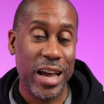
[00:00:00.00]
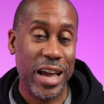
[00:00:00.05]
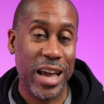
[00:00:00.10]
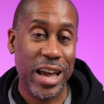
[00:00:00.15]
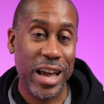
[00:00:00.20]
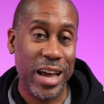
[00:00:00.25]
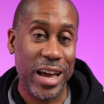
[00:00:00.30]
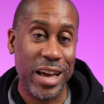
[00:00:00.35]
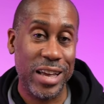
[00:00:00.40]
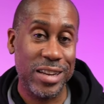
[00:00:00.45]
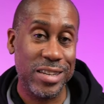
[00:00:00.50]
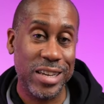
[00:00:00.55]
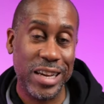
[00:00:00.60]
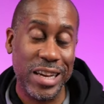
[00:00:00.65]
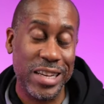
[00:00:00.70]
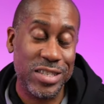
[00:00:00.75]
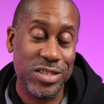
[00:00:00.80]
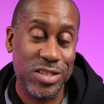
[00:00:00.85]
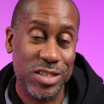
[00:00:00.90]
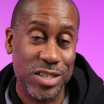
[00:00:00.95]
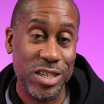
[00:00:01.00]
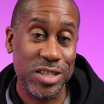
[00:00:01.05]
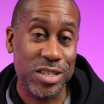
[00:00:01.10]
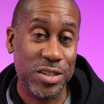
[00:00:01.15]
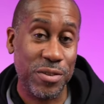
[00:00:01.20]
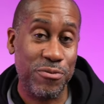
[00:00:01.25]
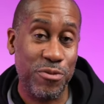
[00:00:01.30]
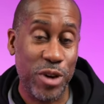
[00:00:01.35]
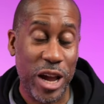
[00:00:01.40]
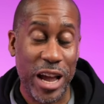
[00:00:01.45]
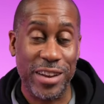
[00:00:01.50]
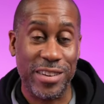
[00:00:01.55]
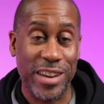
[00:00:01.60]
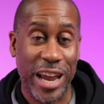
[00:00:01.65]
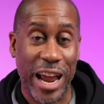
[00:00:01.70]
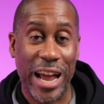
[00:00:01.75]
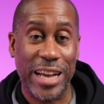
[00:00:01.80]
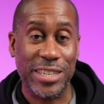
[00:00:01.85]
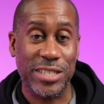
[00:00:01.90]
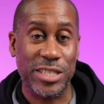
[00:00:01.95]
And it's just a
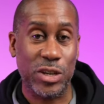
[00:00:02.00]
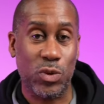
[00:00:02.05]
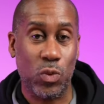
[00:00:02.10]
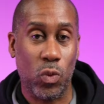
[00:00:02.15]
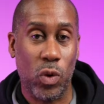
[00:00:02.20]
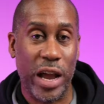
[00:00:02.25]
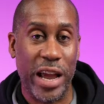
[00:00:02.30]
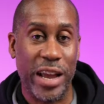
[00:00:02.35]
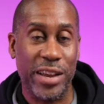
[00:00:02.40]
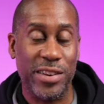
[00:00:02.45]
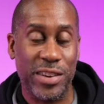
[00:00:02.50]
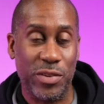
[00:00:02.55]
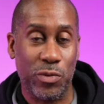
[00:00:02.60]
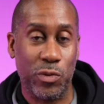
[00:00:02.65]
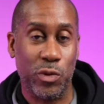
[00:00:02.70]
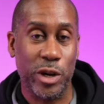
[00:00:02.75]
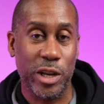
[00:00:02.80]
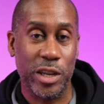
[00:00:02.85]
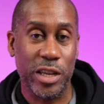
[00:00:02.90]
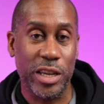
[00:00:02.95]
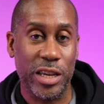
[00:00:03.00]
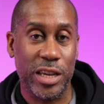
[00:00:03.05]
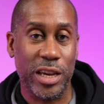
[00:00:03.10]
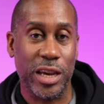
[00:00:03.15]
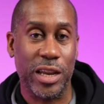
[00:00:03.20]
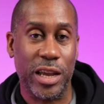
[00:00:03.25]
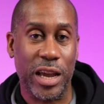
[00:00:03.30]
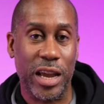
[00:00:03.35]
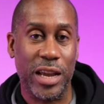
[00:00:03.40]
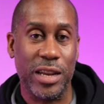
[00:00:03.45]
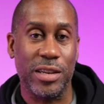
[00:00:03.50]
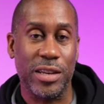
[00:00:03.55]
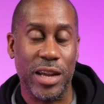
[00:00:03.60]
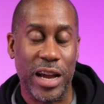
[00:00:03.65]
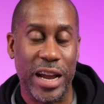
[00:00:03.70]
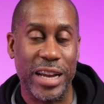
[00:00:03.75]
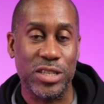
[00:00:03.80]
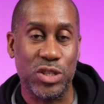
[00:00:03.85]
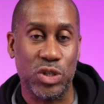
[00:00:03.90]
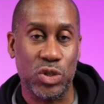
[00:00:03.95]
fantastic way to really get a
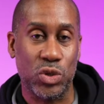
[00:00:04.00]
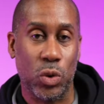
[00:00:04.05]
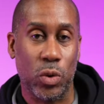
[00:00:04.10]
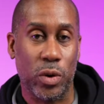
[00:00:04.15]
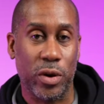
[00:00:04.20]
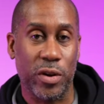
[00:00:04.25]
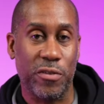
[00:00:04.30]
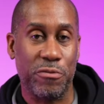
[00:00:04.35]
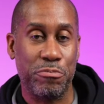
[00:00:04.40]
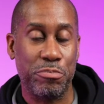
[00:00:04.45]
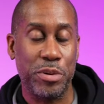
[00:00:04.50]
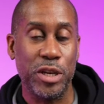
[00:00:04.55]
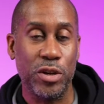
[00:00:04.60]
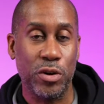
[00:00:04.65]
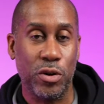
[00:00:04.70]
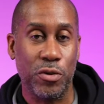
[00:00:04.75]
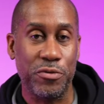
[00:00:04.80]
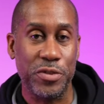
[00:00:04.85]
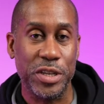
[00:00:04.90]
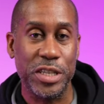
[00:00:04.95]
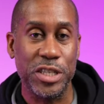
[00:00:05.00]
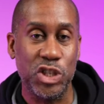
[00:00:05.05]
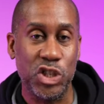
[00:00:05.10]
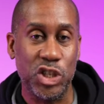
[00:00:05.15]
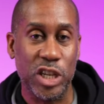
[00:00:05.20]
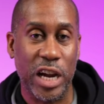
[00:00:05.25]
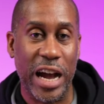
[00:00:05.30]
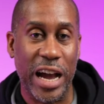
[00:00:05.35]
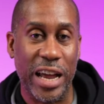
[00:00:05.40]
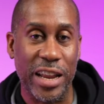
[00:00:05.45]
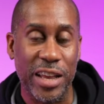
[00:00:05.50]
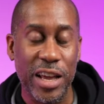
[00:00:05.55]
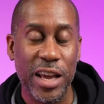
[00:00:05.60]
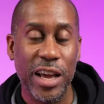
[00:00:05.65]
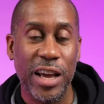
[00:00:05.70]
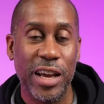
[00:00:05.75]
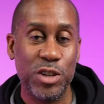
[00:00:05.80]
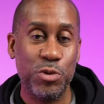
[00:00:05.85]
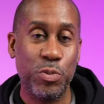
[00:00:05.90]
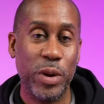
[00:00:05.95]
nice sort of POV shot,
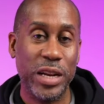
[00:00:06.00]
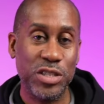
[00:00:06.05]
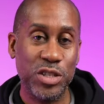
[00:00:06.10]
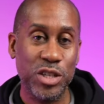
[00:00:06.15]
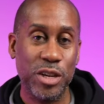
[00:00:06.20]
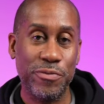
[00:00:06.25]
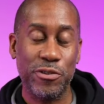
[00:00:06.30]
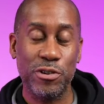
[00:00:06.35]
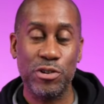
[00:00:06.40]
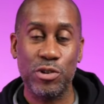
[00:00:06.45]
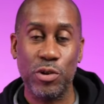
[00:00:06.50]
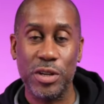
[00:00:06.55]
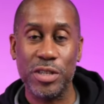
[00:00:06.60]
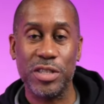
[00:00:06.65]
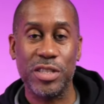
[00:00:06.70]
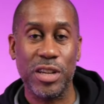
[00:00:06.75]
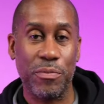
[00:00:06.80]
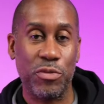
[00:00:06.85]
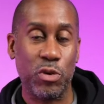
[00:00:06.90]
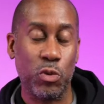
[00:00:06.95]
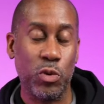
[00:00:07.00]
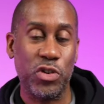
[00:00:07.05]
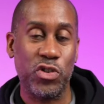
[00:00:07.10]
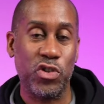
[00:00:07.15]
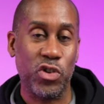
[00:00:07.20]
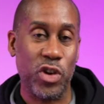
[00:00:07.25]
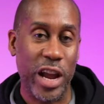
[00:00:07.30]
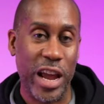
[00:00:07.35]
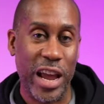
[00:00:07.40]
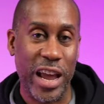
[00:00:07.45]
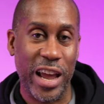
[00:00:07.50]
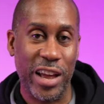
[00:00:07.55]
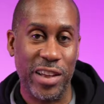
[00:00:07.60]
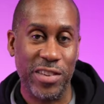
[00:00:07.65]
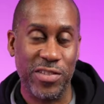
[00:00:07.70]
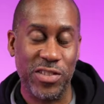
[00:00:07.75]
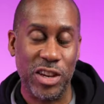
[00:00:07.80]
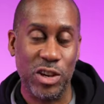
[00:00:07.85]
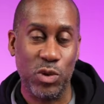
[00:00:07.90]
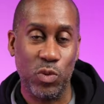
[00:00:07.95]
especially if you're doing something with your
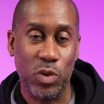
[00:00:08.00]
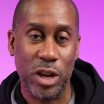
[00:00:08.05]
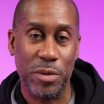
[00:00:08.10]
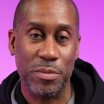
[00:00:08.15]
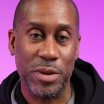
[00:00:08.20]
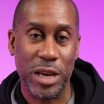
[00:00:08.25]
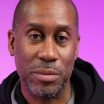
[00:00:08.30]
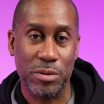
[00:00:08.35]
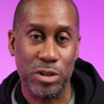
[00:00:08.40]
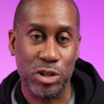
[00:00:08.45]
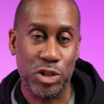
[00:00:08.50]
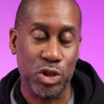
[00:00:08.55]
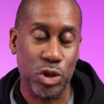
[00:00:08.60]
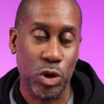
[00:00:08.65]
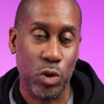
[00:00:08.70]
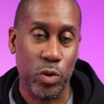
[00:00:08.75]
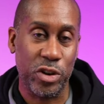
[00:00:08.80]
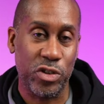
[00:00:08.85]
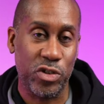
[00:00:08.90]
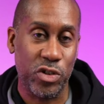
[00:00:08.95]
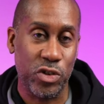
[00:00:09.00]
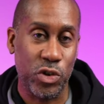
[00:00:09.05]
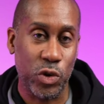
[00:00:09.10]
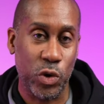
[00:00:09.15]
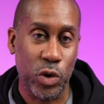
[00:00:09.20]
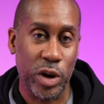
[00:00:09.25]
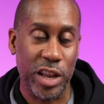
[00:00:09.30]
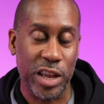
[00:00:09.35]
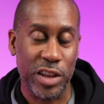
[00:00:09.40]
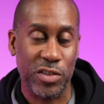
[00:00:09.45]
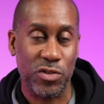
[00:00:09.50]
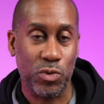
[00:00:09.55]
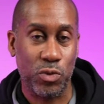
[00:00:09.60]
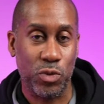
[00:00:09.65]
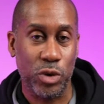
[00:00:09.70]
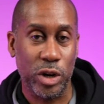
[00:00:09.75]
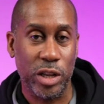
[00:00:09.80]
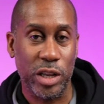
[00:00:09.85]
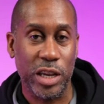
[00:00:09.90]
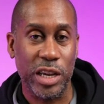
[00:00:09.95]
hands and you want to be able to show what you're doing. It's
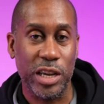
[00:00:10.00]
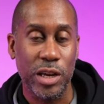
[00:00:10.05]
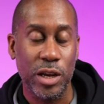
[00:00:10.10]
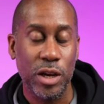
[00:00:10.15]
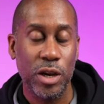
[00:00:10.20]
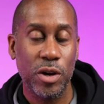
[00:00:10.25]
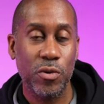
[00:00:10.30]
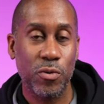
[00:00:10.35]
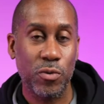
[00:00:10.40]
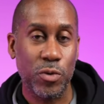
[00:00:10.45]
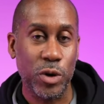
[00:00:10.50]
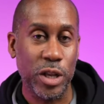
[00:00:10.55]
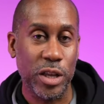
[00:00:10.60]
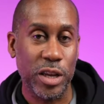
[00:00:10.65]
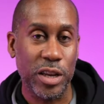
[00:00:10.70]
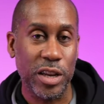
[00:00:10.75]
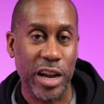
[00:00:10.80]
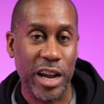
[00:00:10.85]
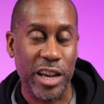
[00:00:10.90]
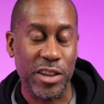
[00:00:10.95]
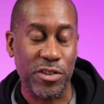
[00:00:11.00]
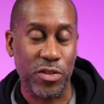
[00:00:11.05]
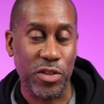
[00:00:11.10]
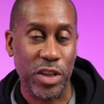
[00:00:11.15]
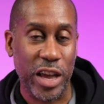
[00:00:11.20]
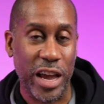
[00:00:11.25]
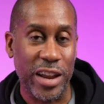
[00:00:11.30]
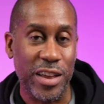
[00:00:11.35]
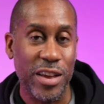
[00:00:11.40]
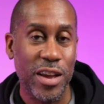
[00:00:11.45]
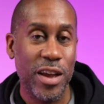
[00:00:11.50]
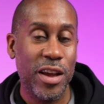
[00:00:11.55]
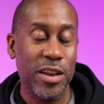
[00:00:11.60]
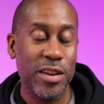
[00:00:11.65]
really, really nice for that.